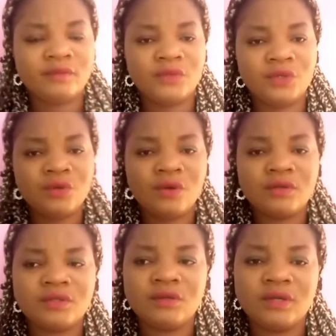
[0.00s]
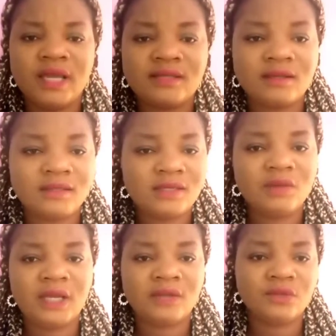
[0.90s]
You know, so there's nothing
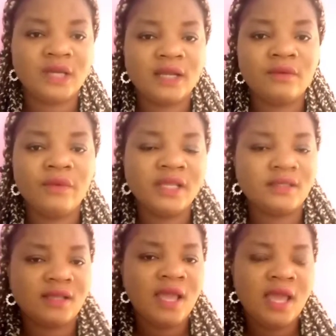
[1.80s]
you can't wait